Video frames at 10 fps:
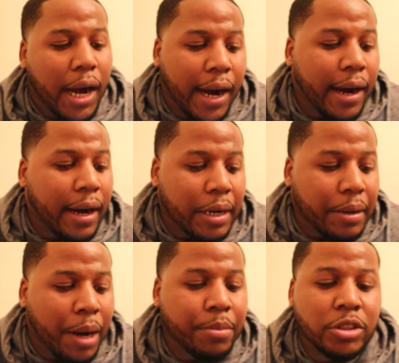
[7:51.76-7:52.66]

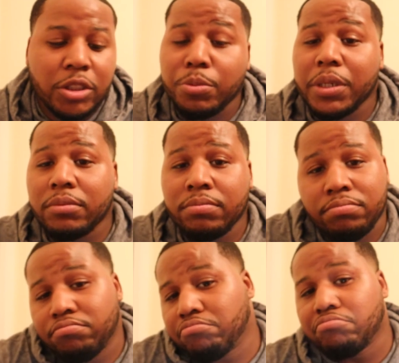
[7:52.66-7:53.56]
Uh, I'm assuming
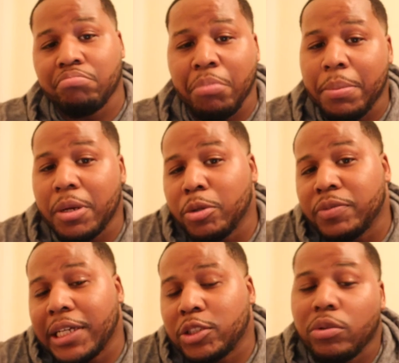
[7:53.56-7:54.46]
maybe the
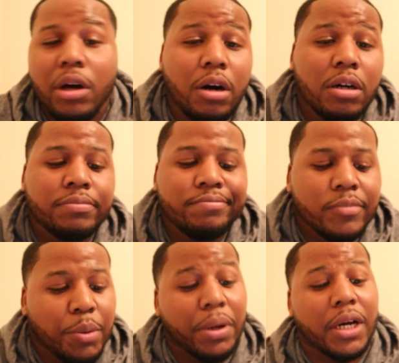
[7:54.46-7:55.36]
move took too long,
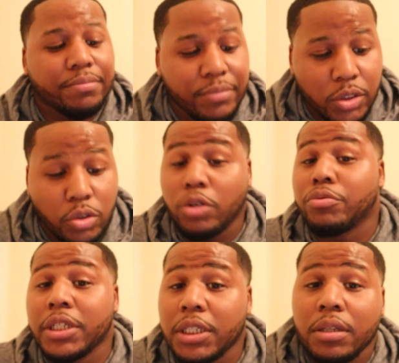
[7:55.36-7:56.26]
but you
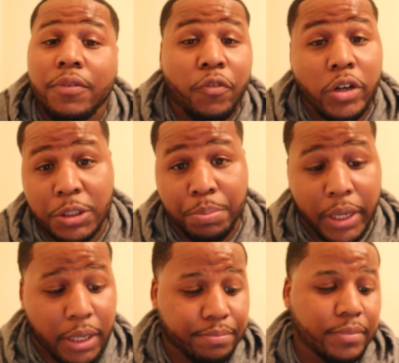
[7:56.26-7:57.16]
don't need Frenzy
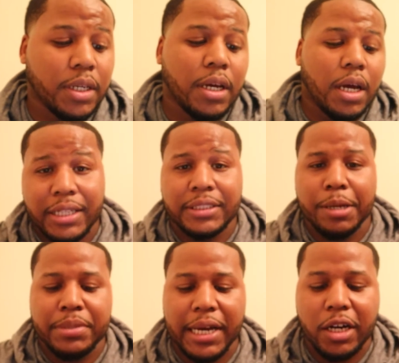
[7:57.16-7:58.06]
Plant. And
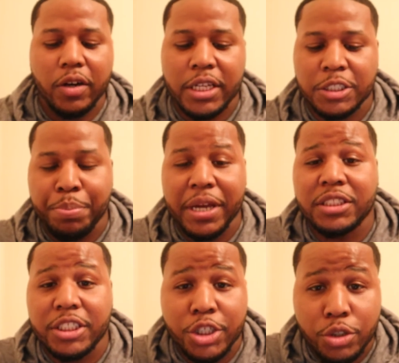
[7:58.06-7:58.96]
Sceptile is
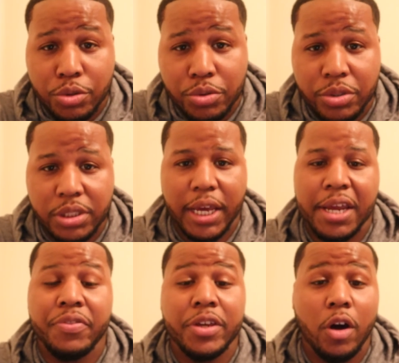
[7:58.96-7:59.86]
best used
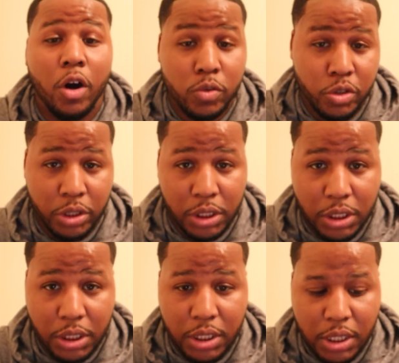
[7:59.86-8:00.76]
in the Ultra
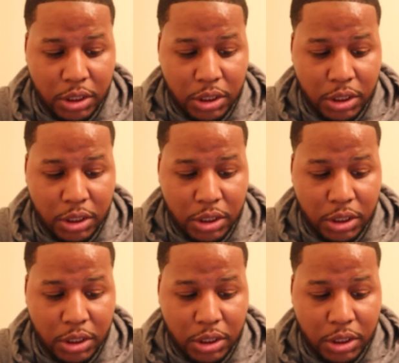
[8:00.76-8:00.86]
League.